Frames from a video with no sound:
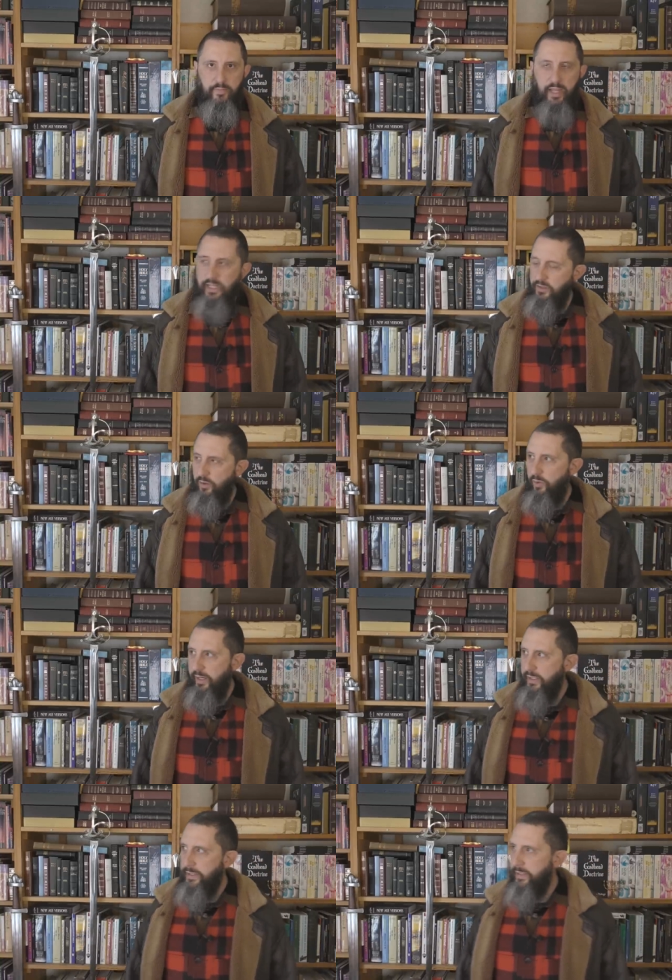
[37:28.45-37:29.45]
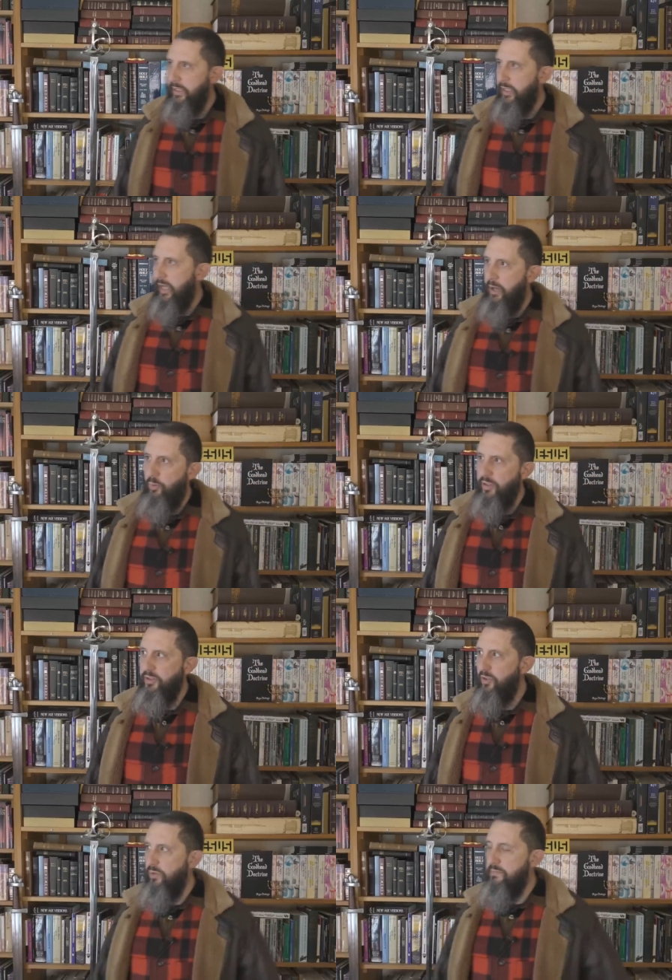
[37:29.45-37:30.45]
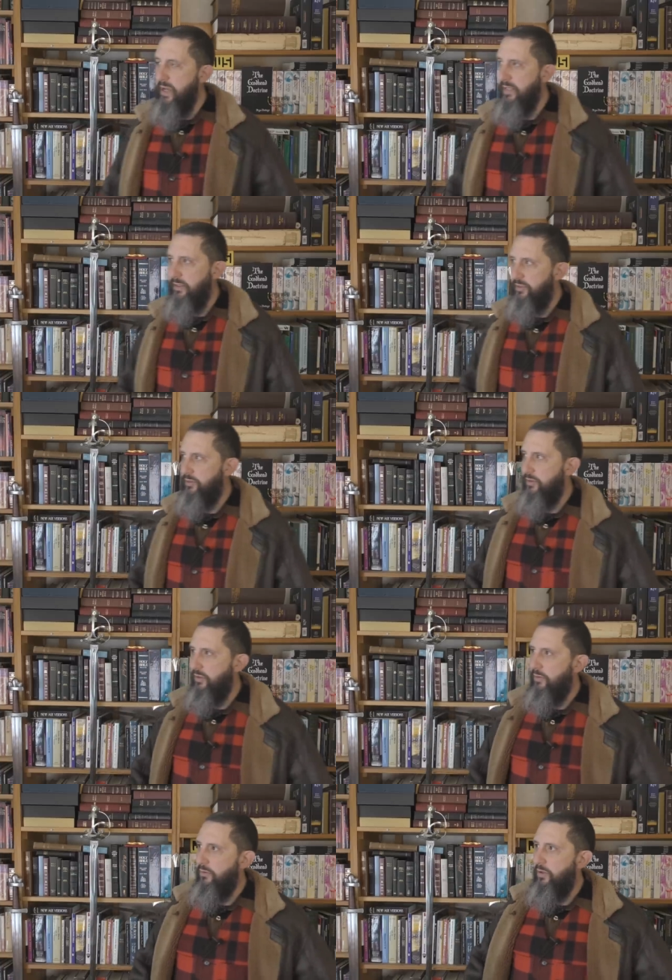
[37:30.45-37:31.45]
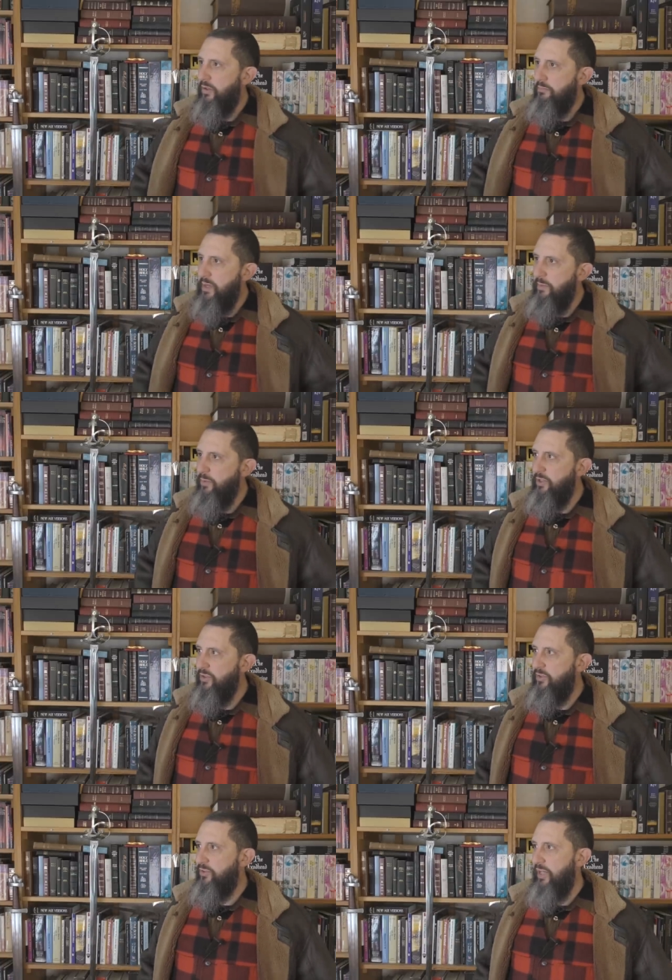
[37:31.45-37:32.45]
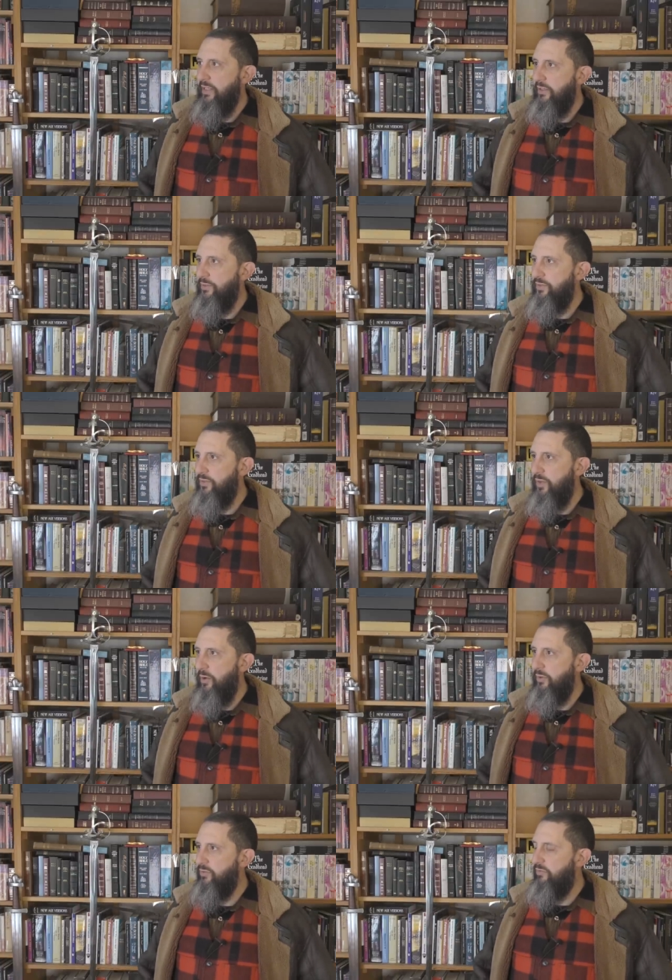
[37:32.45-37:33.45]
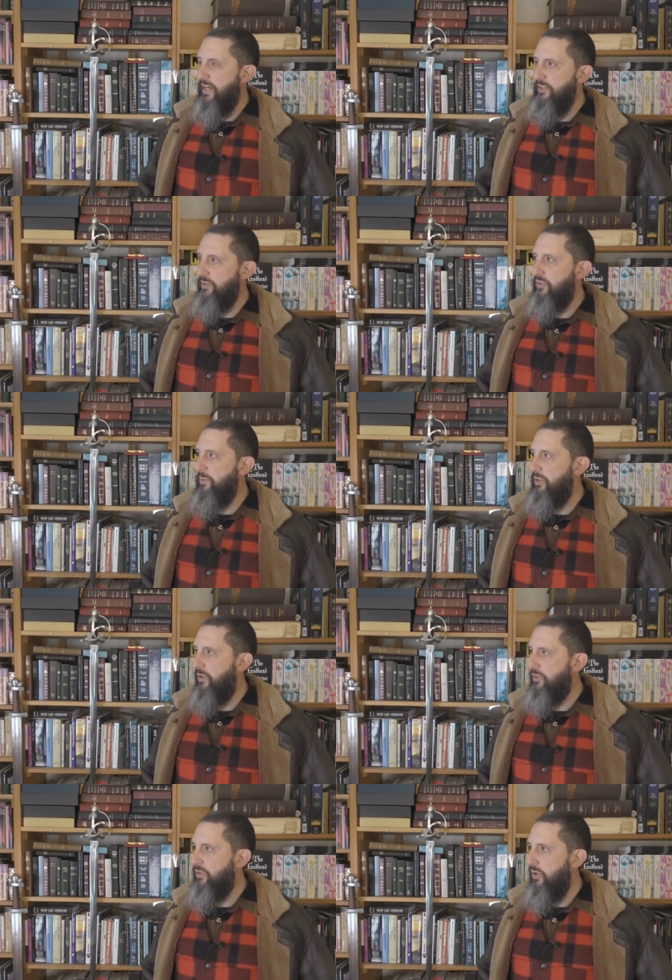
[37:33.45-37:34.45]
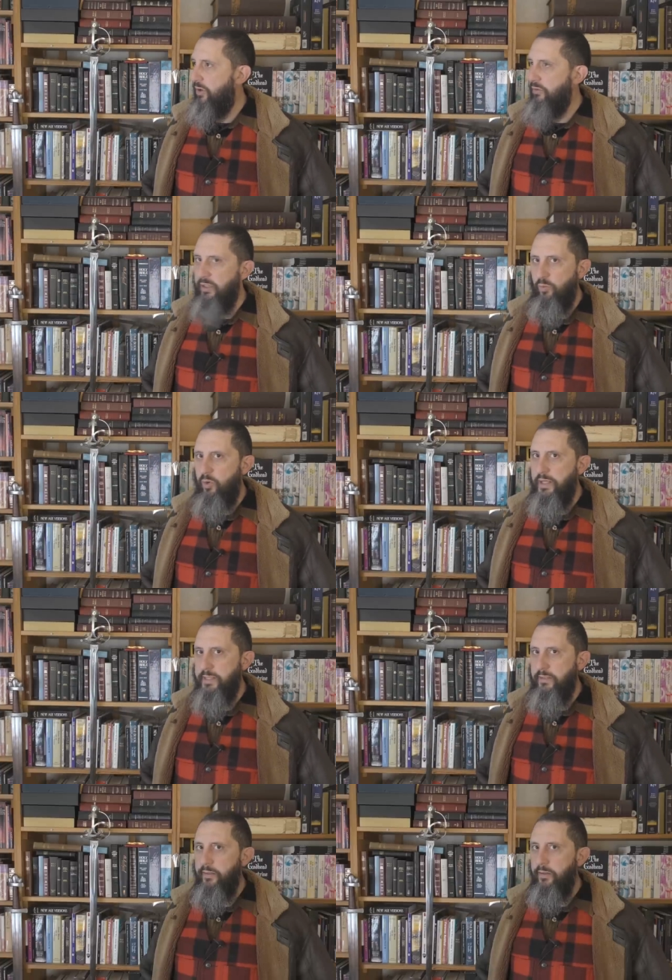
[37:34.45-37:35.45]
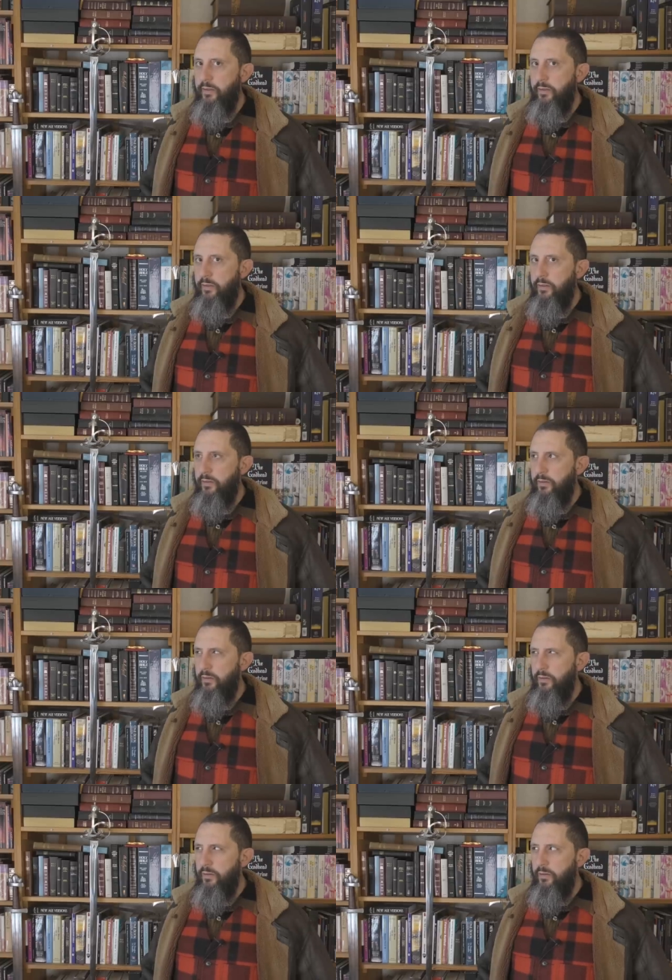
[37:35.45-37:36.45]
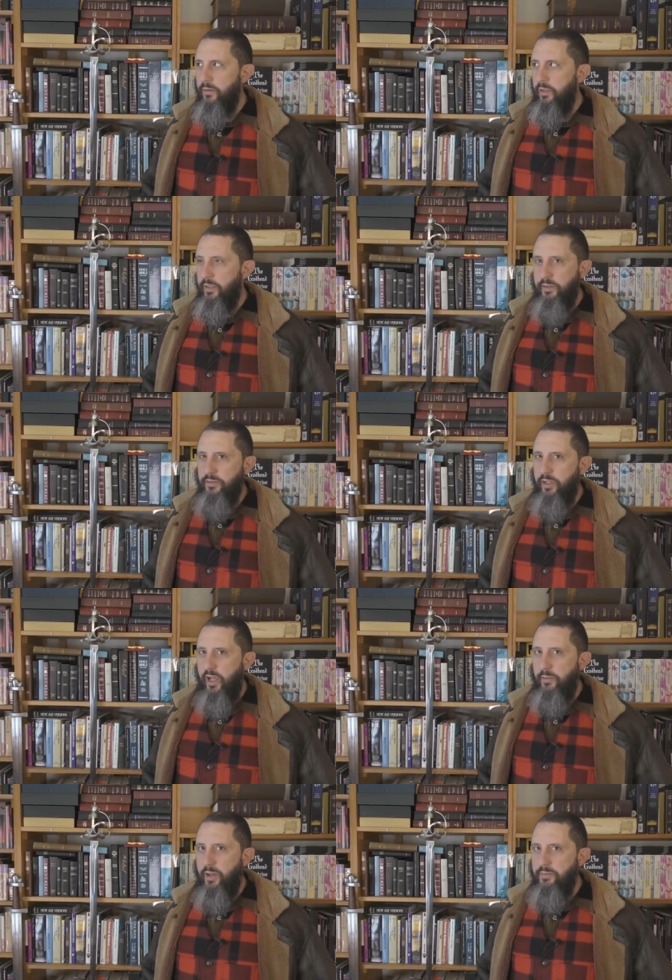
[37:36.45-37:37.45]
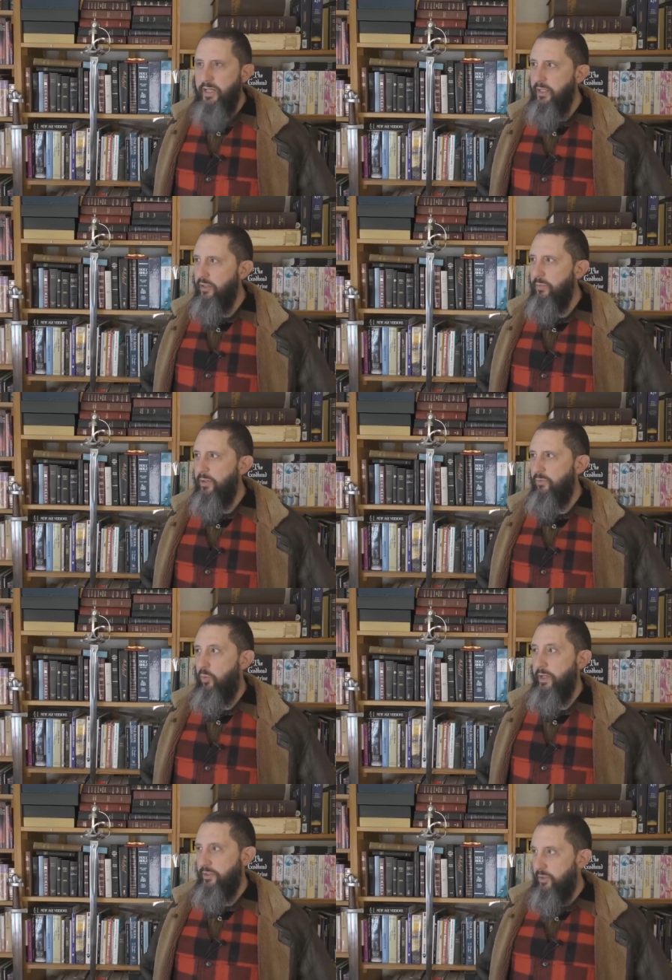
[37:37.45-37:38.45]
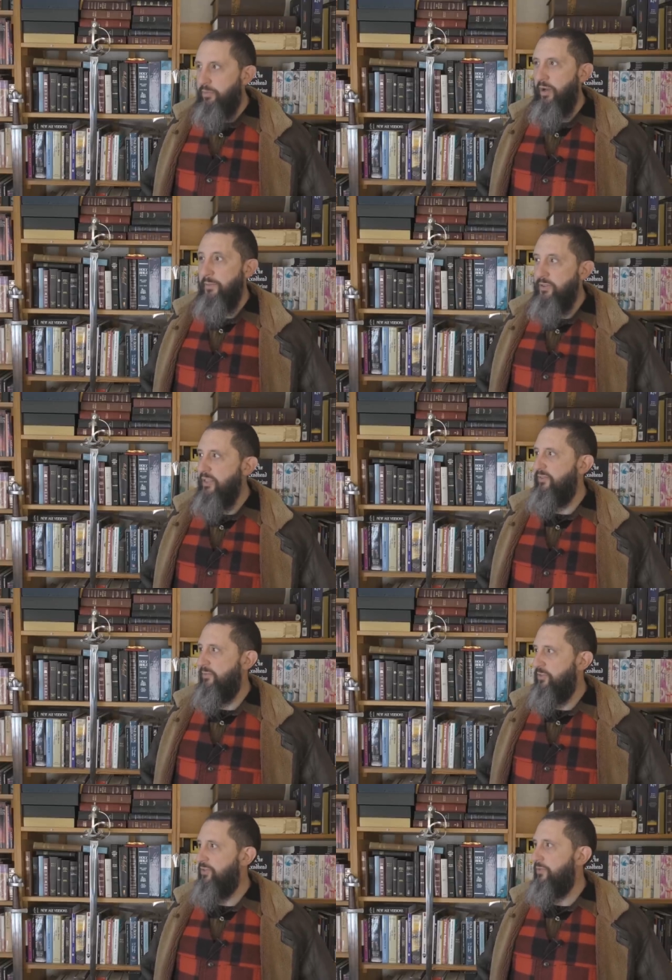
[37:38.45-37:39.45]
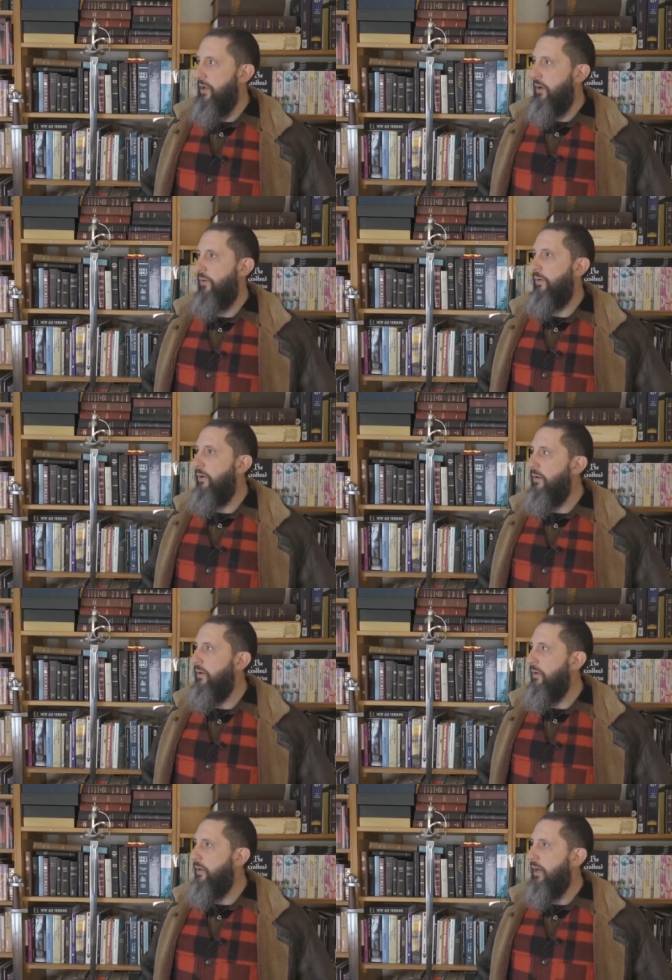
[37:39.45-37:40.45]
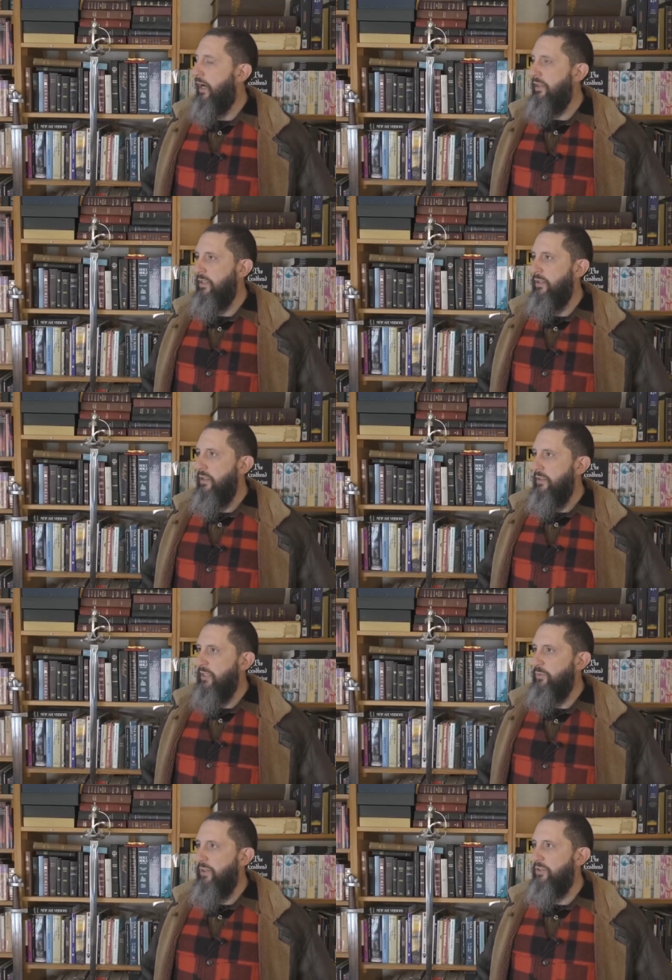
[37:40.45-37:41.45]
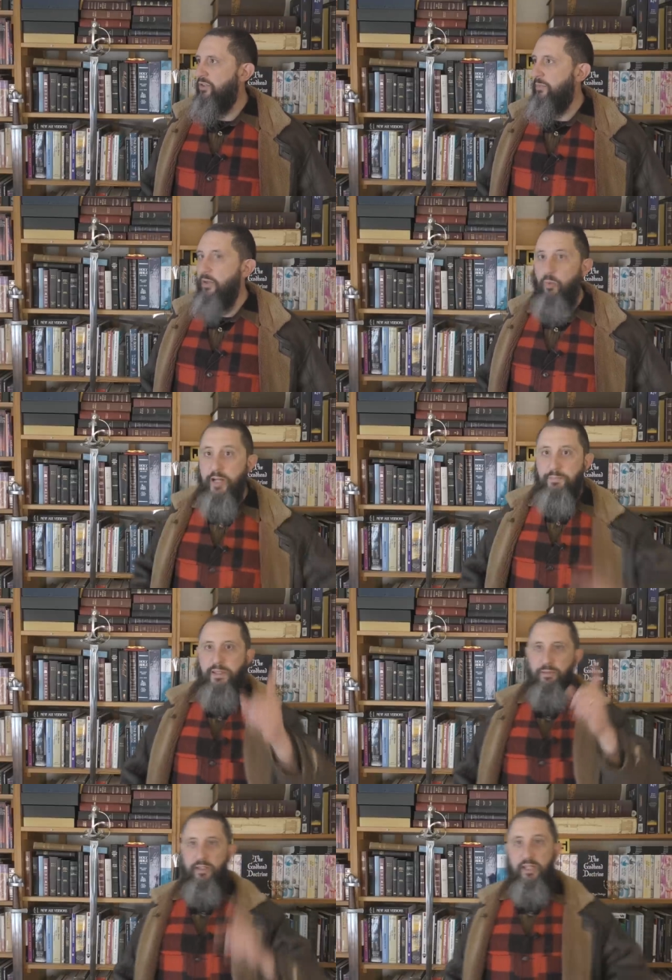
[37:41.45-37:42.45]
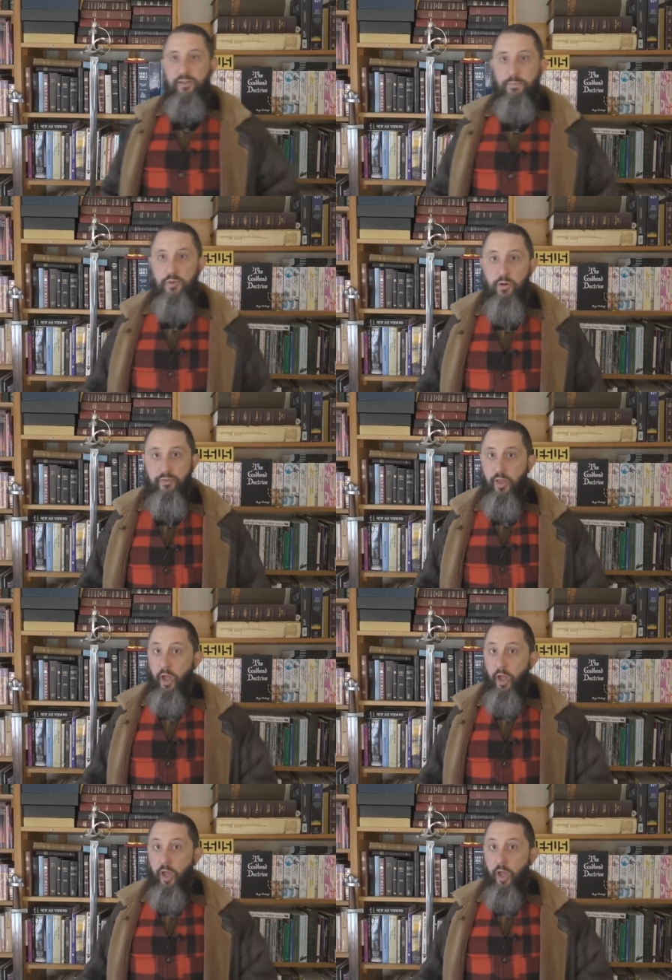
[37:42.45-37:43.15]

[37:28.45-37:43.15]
Hey, you know what? What could we make that's, you know, Maybe we should say that snow is racist because it's only white. I'm getting a little bit of white supremacy from snow. I think that's why there's so many white people that live up north.